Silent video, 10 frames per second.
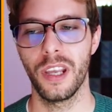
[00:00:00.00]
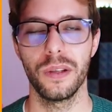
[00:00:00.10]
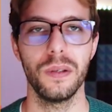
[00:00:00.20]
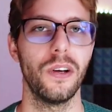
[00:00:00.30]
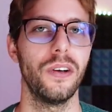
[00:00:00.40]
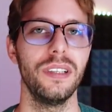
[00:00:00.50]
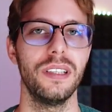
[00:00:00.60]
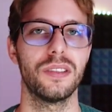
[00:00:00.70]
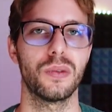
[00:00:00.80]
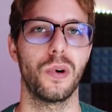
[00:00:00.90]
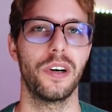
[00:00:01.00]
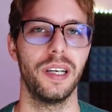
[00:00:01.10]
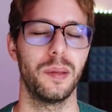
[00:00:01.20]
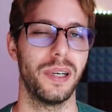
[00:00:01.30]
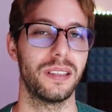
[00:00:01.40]
You'll only need to worry
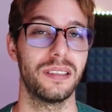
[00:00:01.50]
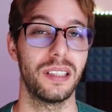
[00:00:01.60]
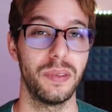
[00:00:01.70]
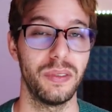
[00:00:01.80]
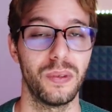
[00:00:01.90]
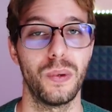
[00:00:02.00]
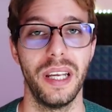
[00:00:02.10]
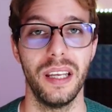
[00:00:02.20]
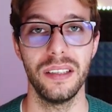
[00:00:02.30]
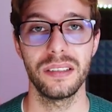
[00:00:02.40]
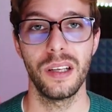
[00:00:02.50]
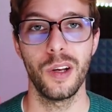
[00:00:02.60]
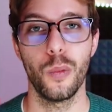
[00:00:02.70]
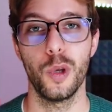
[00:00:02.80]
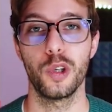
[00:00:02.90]
about Sigv4 headers
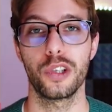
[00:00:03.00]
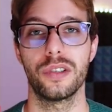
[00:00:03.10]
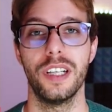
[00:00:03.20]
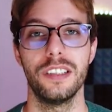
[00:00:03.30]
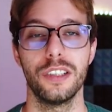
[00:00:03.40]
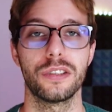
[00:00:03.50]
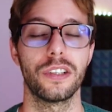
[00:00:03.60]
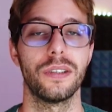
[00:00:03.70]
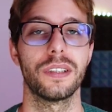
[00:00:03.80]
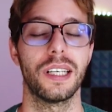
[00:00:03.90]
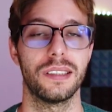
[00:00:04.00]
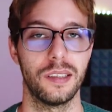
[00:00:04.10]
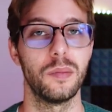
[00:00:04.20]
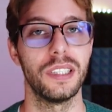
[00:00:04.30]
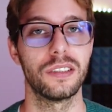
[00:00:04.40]
when you're creating your own
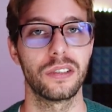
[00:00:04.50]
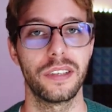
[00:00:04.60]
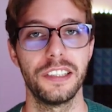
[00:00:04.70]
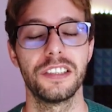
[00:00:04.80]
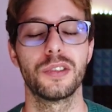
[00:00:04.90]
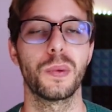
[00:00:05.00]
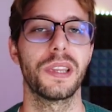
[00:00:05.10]
custom integrations with